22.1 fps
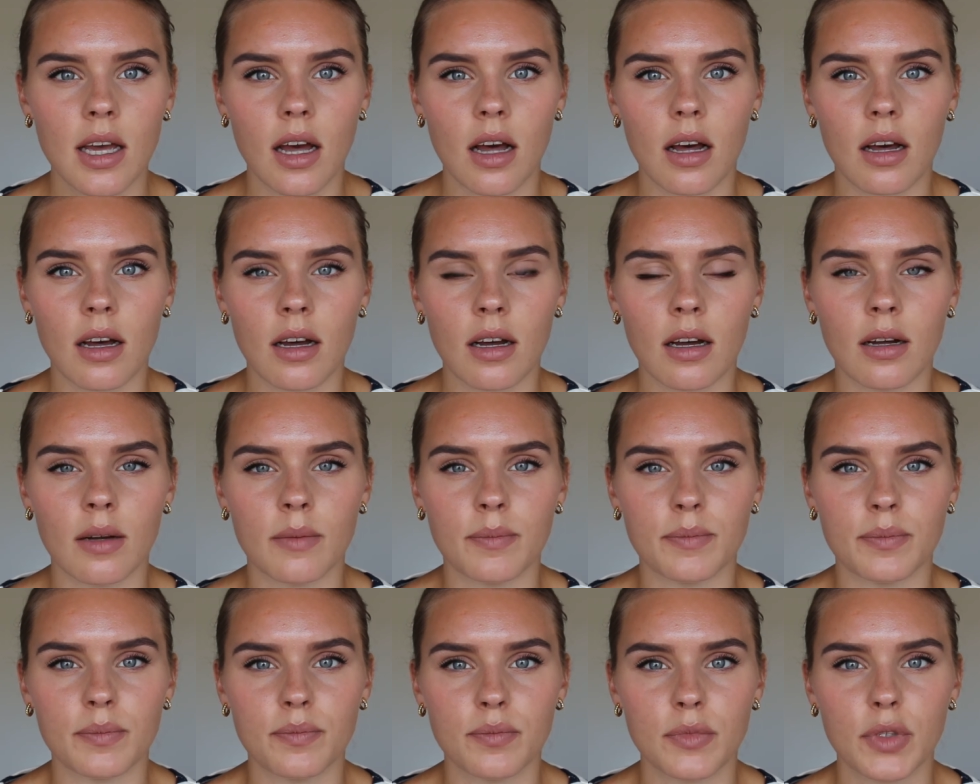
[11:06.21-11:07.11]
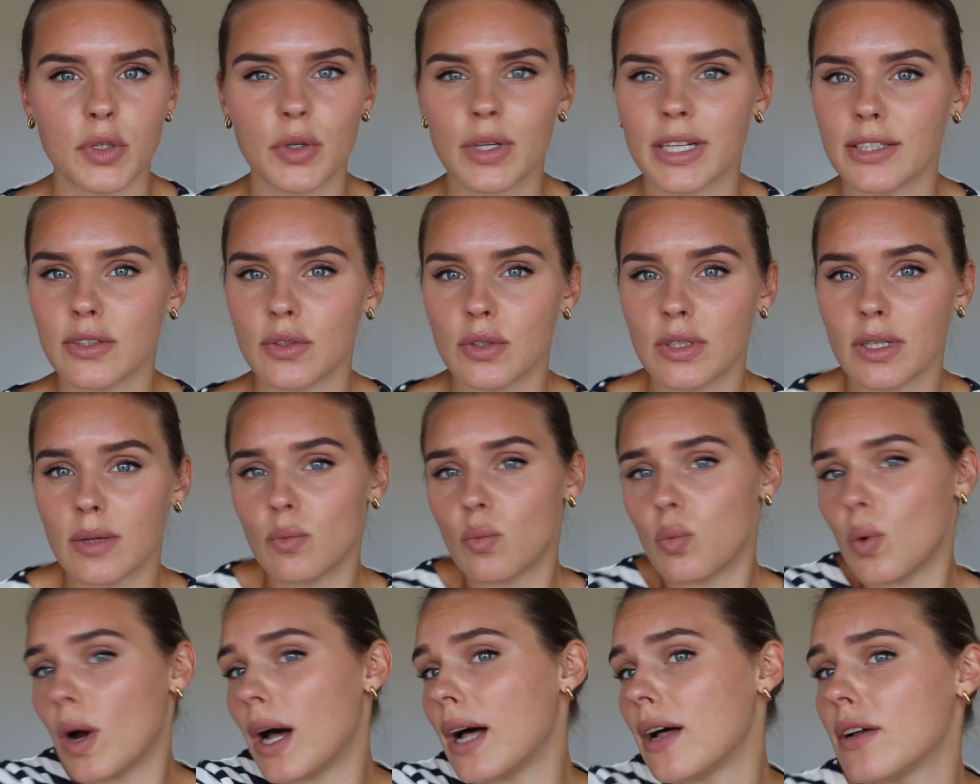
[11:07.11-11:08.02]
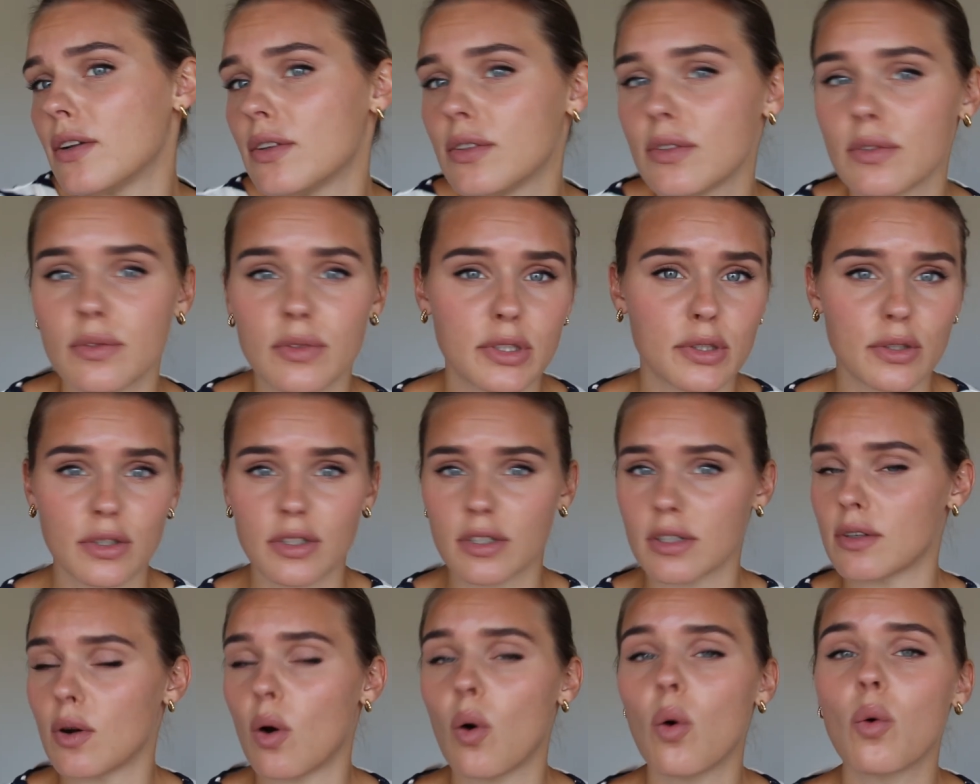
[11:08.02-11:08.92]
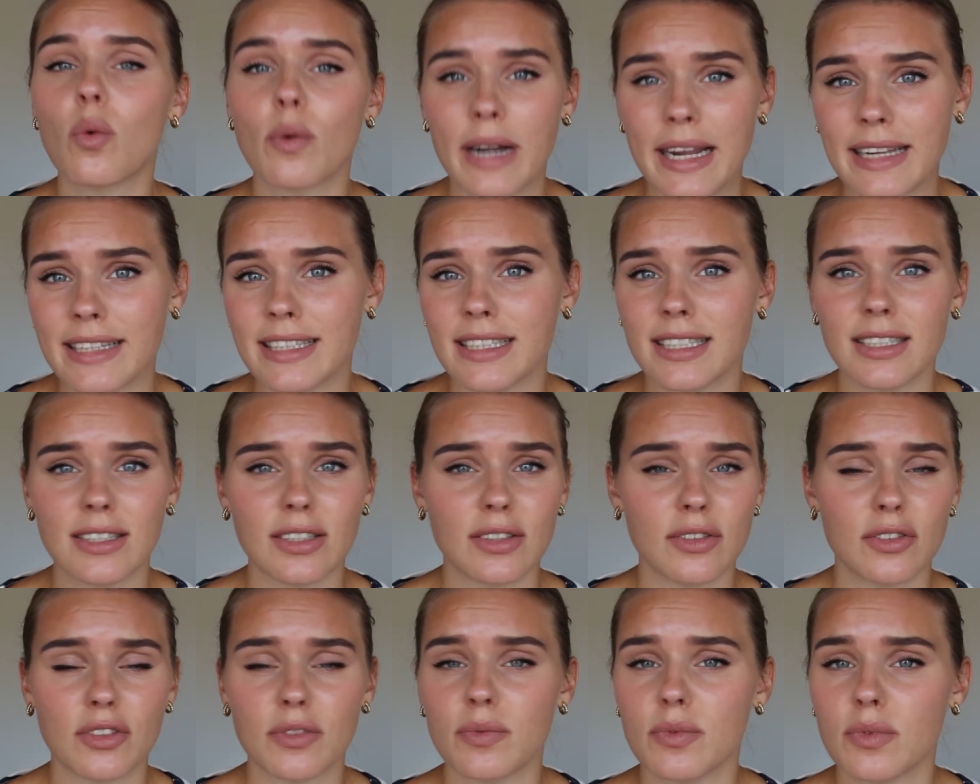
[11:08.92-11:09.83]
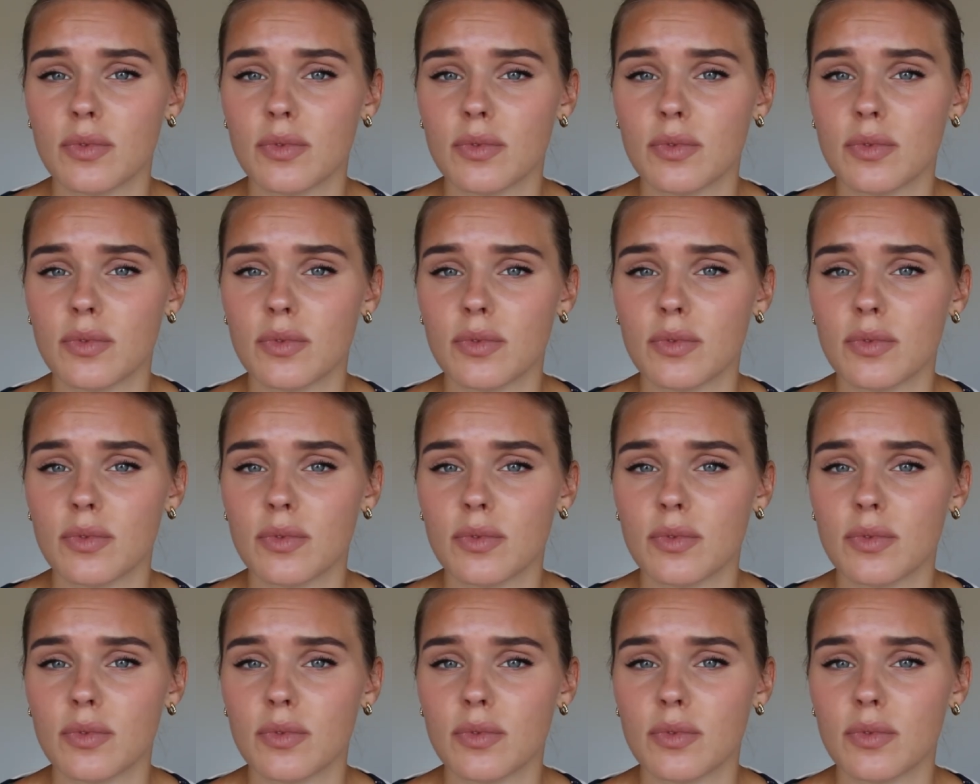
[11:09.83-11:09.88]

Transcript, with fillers: Um, you can do them while you're already